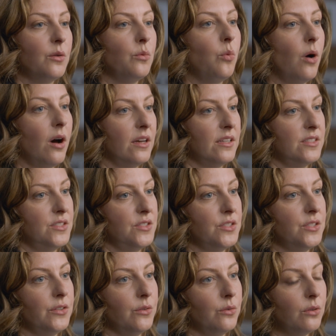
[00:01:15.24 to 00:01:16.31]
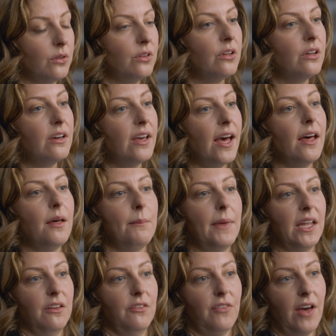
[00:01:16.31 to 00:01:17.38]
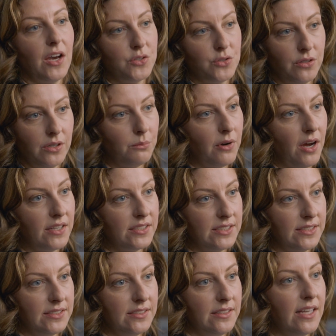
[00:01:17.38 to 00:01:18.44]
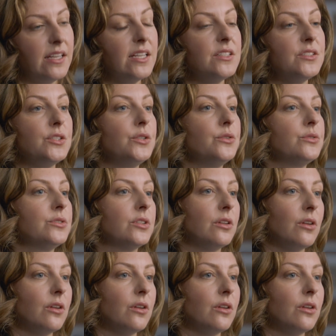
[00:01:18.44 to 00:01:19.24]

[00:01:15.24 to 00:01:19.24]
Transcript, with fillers: was to look at a manufacturing process that is used